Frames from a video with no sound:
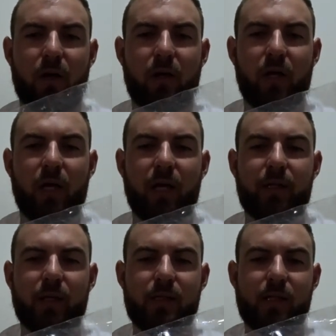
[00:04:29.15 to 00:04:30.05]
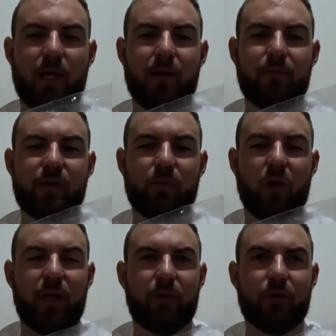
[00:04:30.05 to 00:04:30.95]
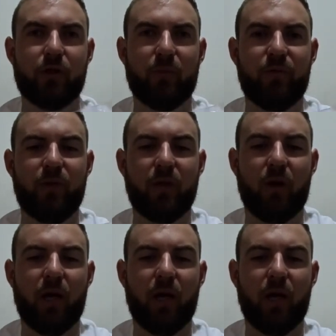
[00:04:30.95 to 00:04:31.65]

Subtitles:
It does have some writing on the top of it.